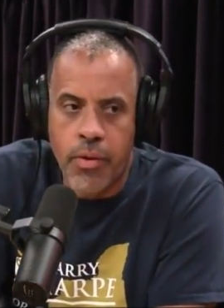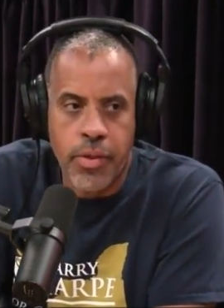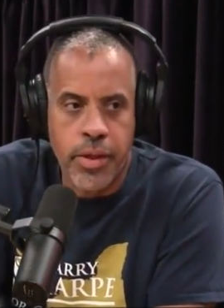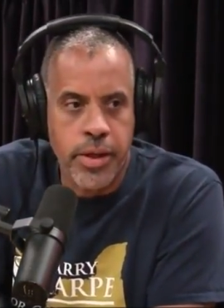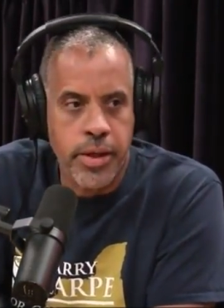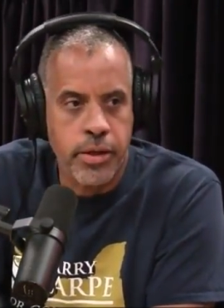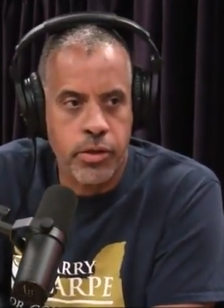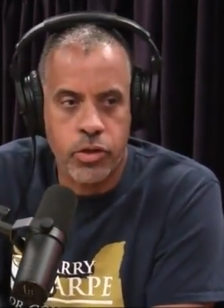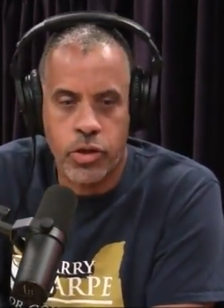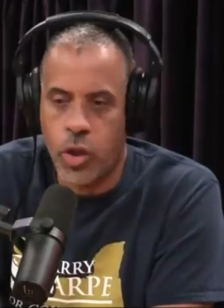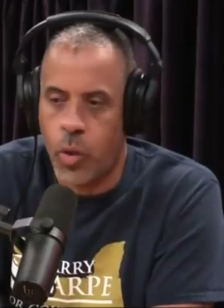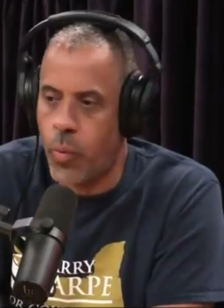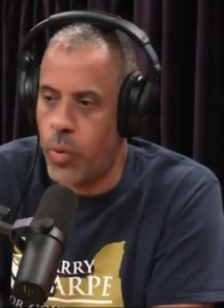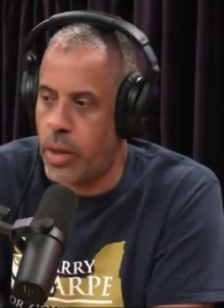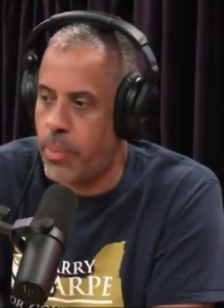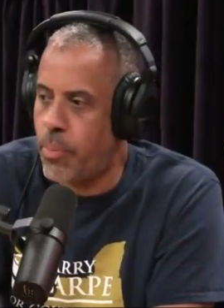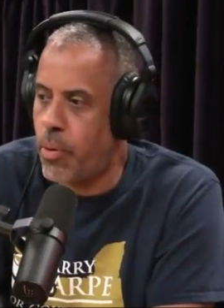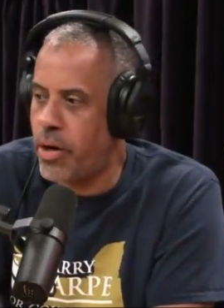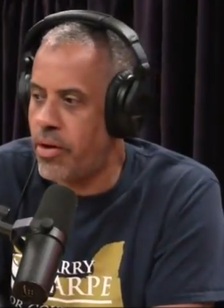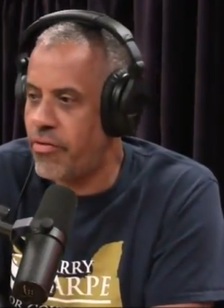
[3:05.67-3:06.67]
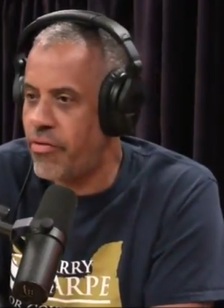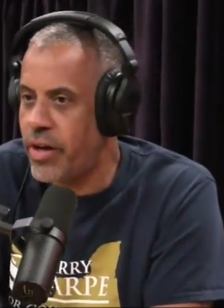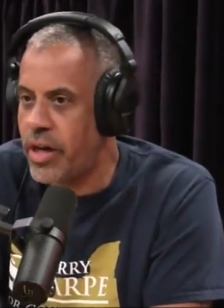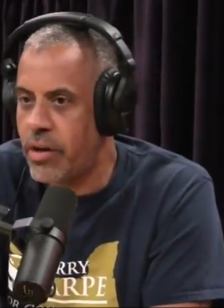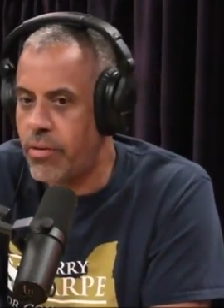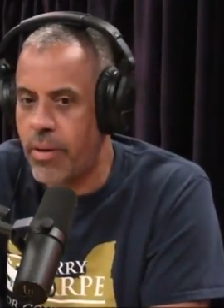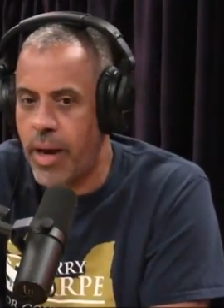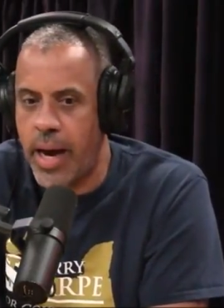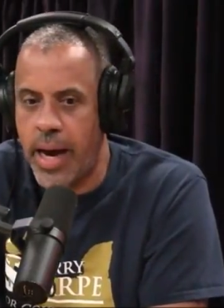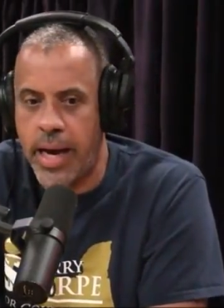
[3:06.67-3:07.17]
Then there's no one to point a
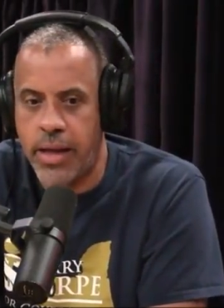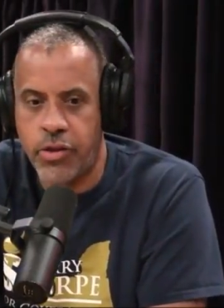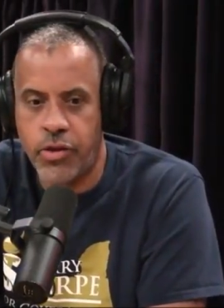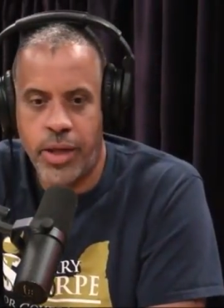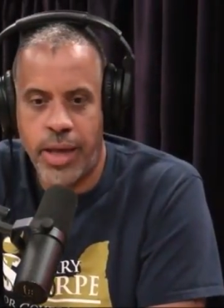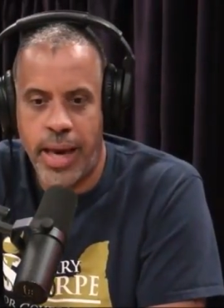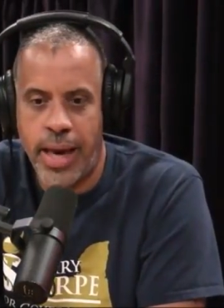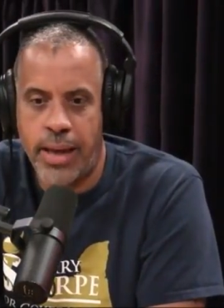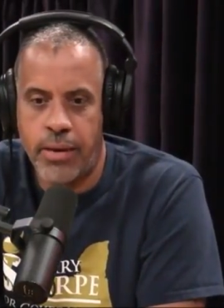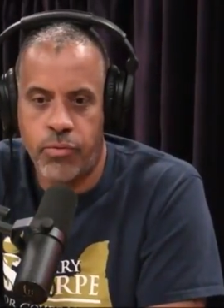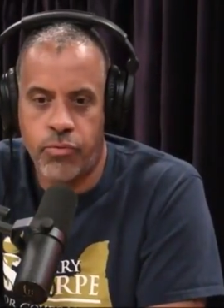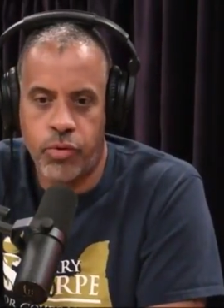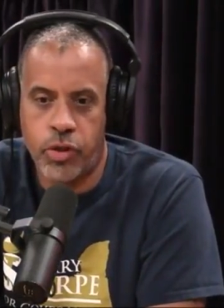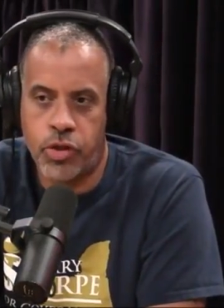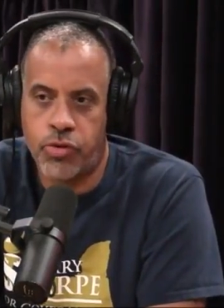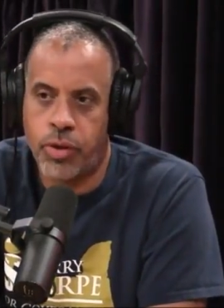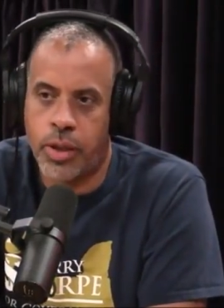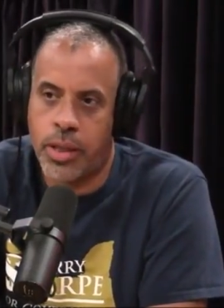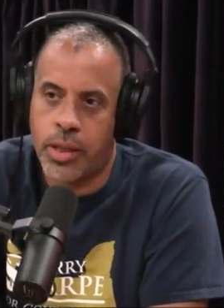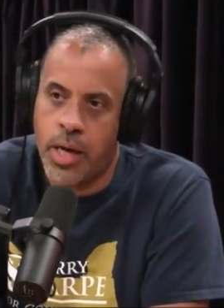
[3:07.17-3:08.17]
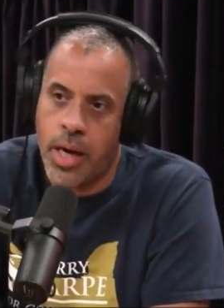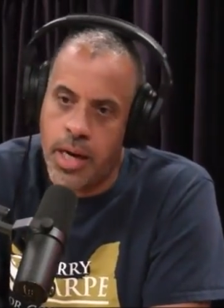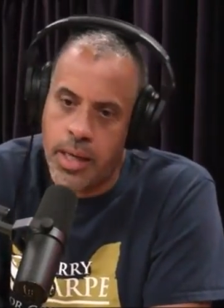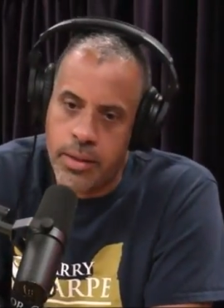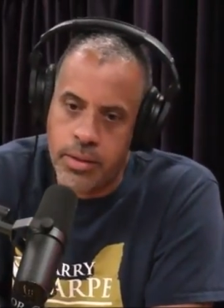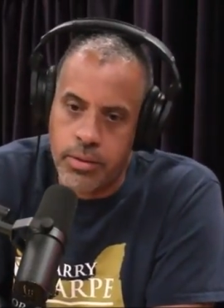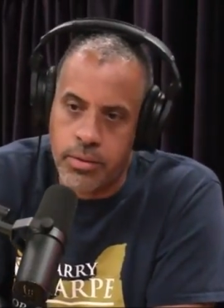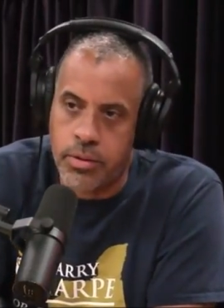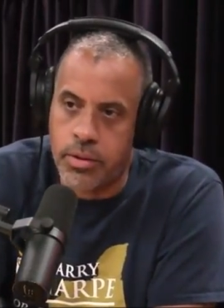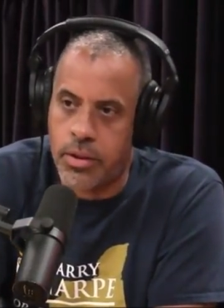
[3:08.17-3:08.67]
finger at. You can't hmm. restrict
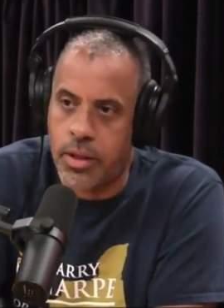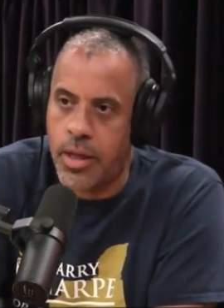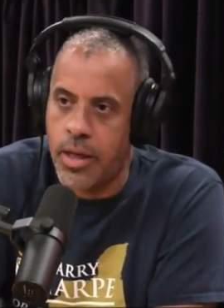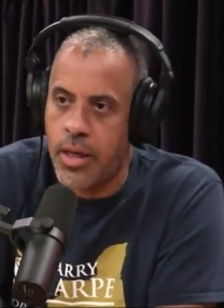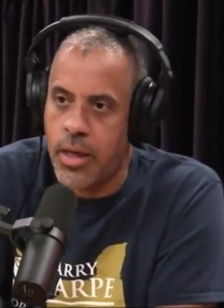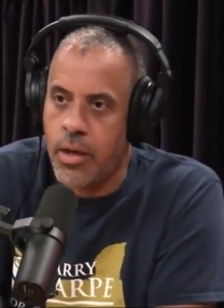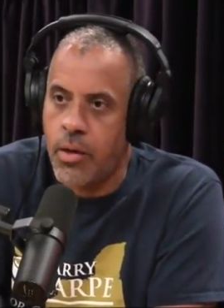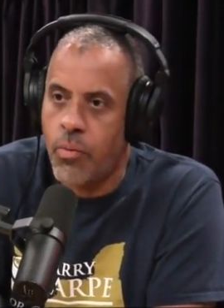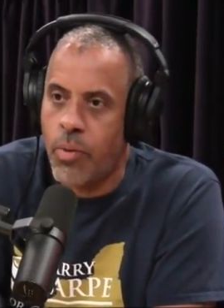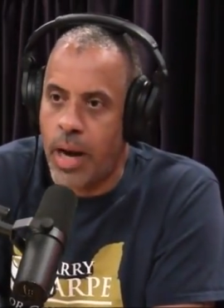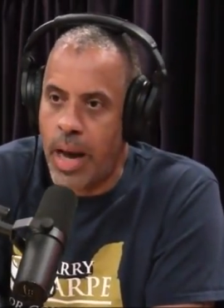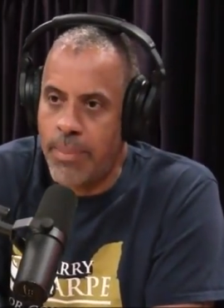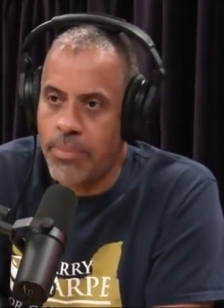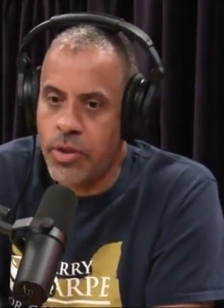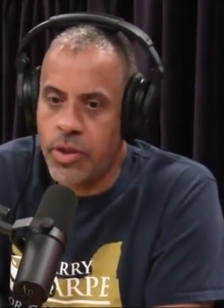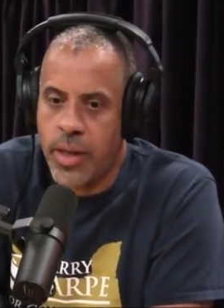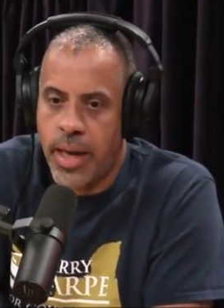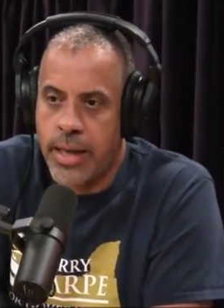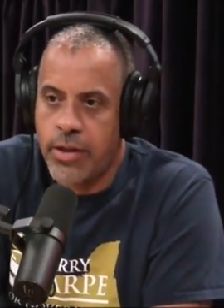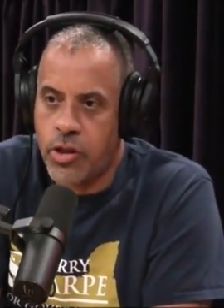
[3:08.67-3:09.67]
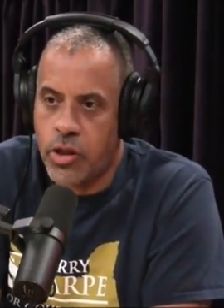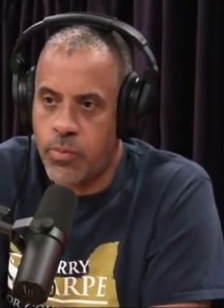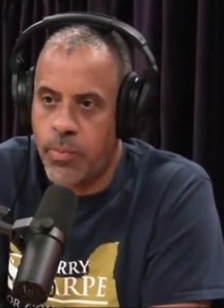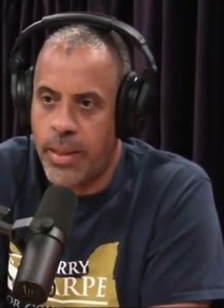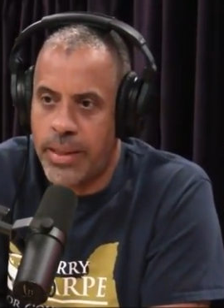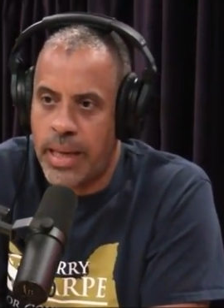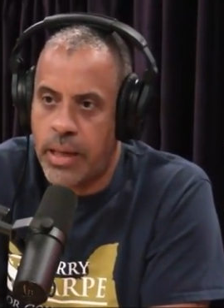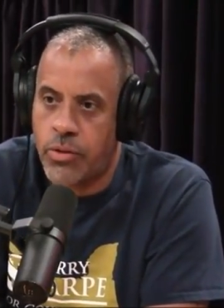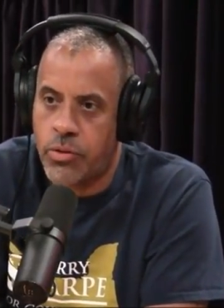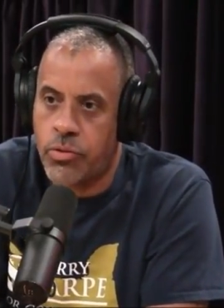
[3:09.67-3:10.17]
guns. Uh, see, what I'm saying just I,
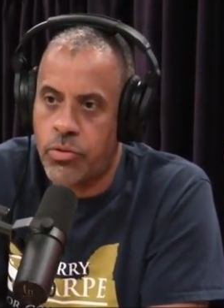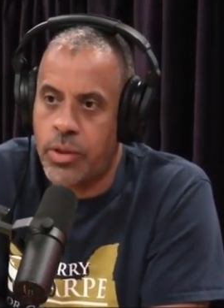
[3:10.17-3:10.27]
makes actual